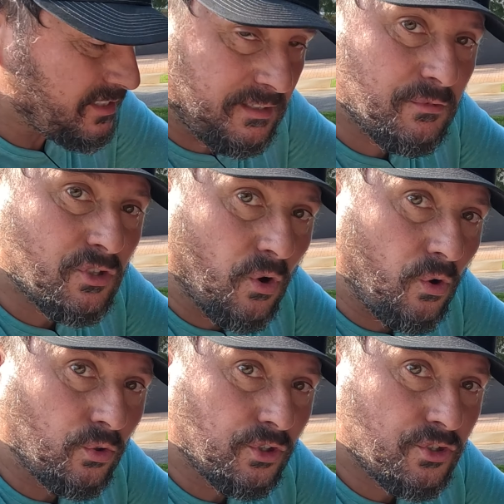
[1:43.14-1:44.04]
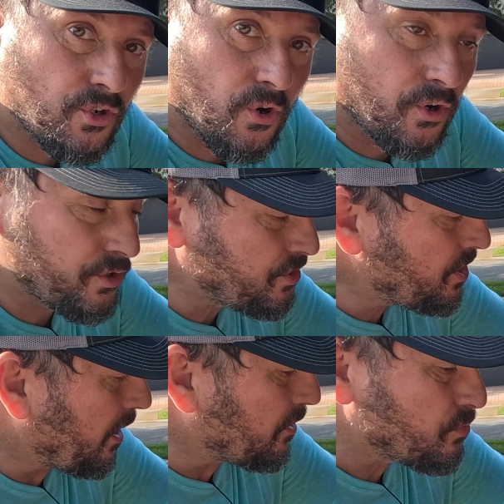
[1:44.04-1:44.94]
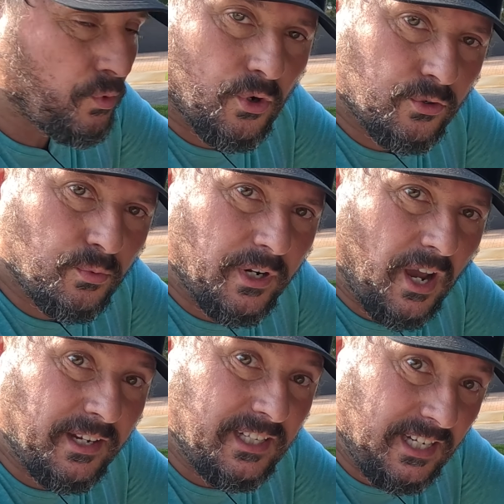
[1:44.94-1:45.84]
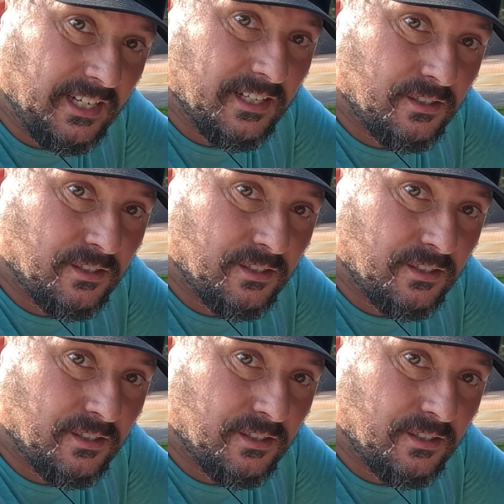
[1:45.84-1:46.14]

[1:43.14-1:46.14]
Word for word: seems to hold the charge, has worked when I needed